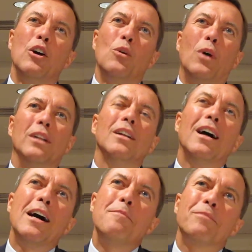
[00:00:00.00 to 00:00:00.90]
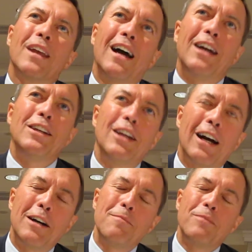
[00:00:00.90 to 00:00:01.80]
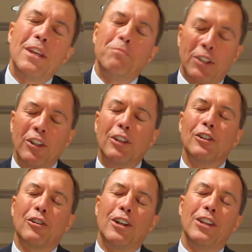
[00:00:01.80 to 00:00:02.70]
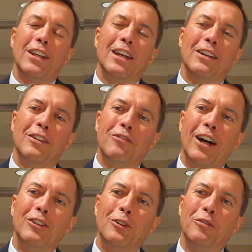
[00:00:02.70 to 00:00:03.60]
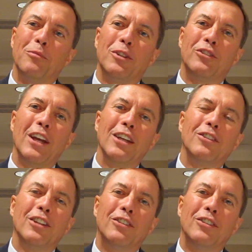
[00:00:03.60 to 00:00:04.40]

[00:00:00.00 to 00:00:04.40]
Well, in particular on the value of mistakes,